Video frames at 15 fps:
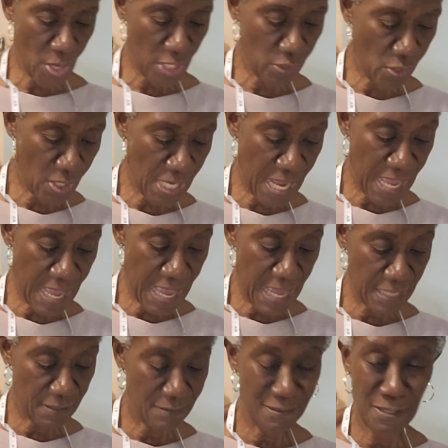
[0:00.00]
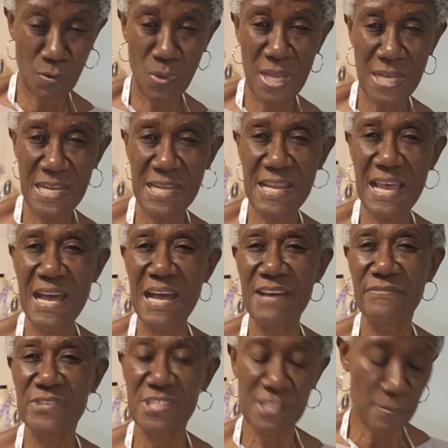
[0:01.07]
I thought I had. The one that I
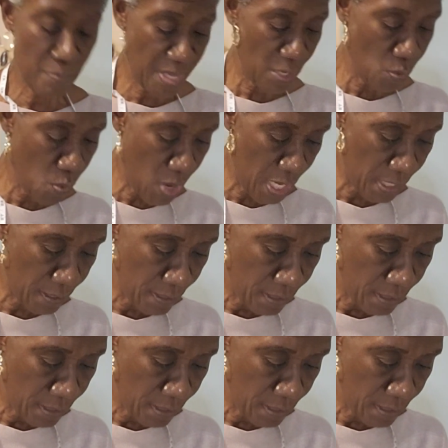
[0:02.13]
have is a big one,